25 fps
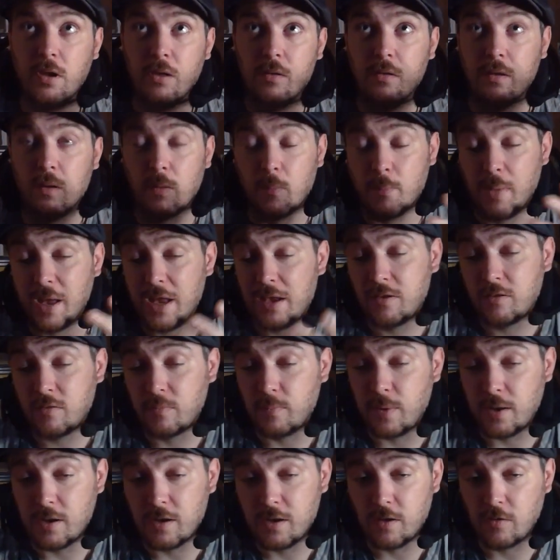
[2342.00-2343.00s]
the
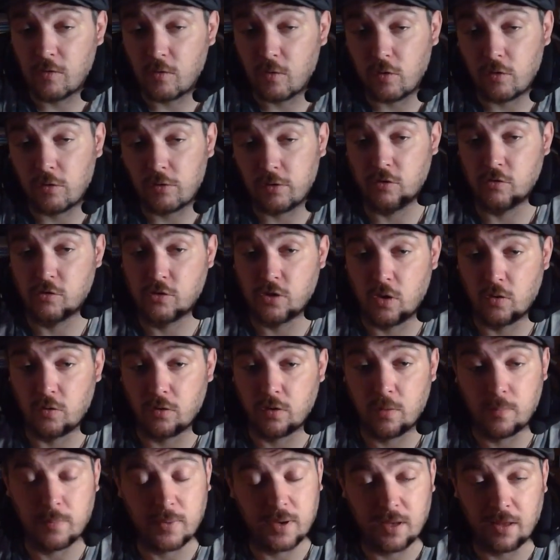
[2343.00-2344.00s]
basement is also
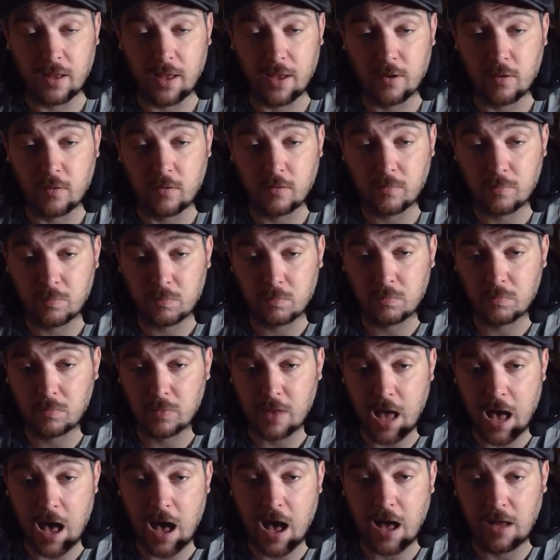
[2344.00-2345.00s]
shown to be, like,
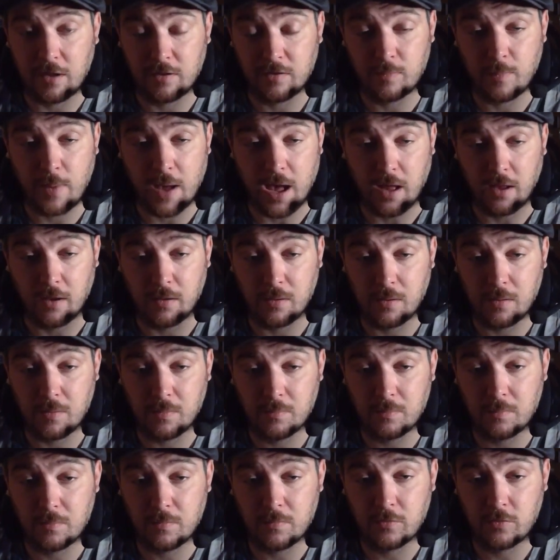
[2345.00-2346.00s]
the hot spot.
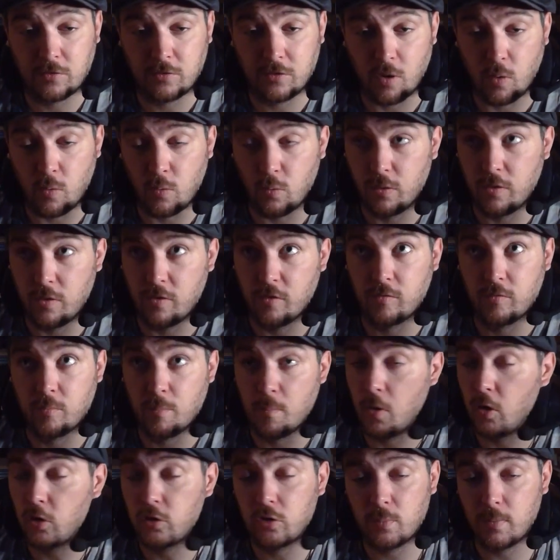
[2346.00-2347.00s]
So there's
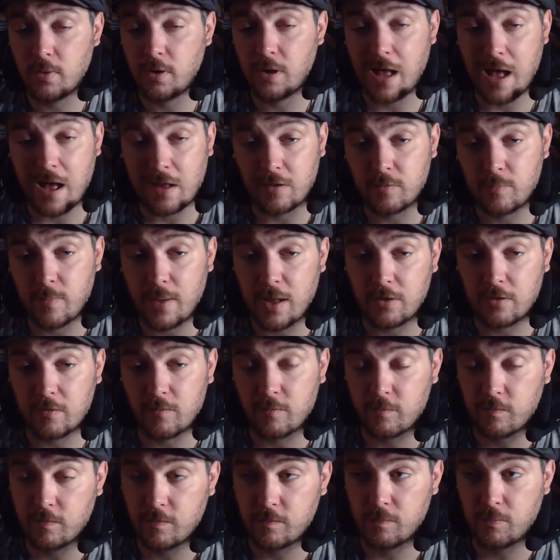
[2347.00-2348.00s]
multiple hot spots
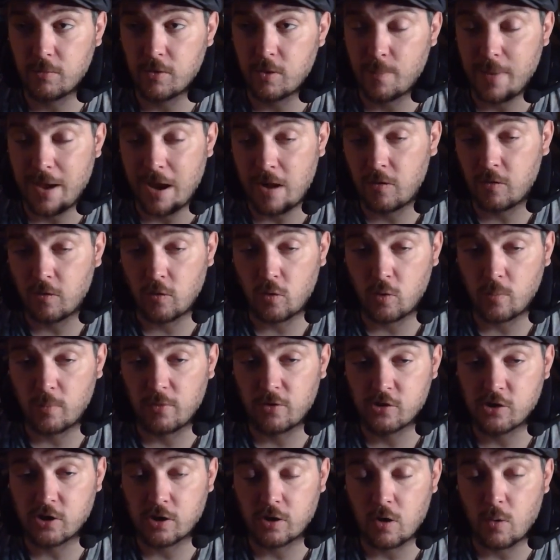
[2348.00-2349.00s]
of the
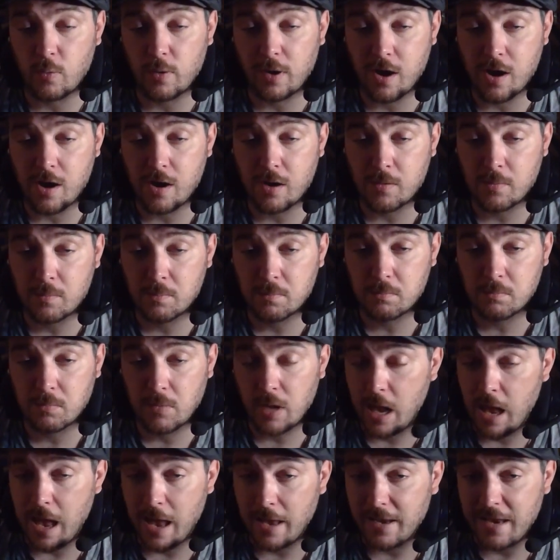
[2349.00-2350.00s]
paranormal shit going on,
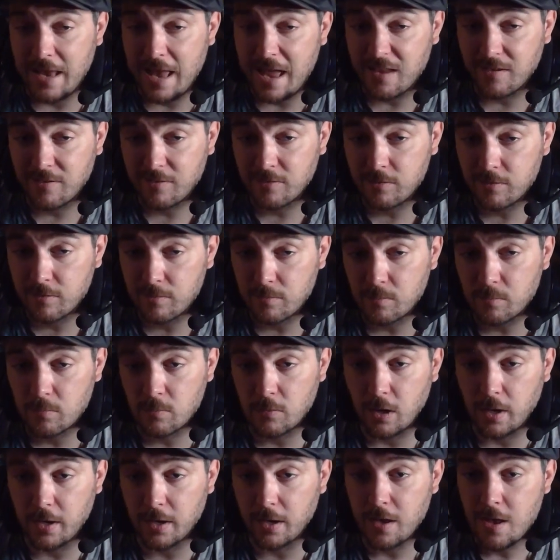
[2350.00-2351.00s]
I guess.
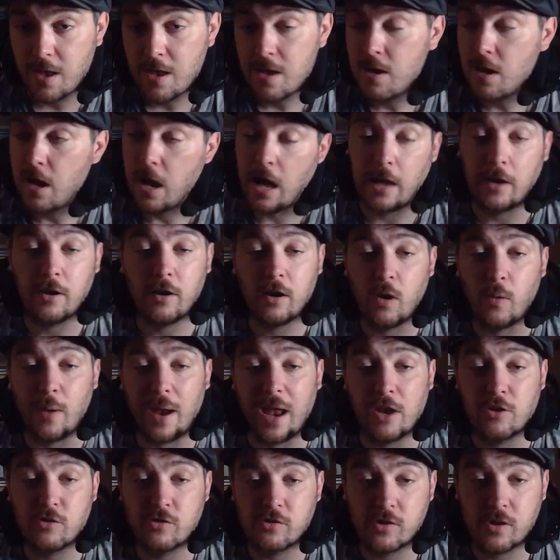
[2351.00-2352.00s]
Like, I don't know,
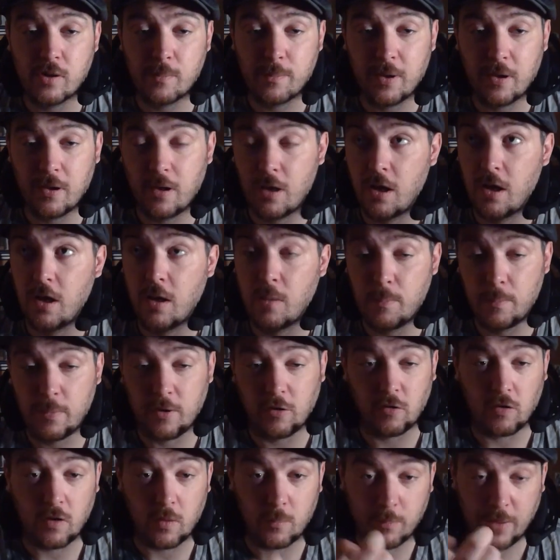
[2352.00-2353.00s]
Andrea
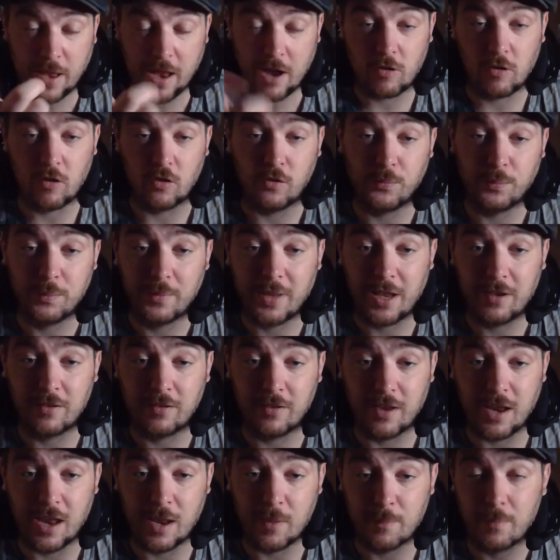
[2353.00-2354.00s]
Perron, that's
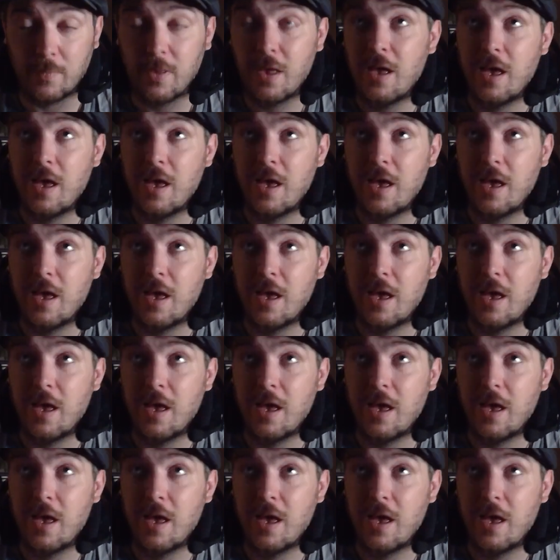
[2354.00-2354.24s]
the name.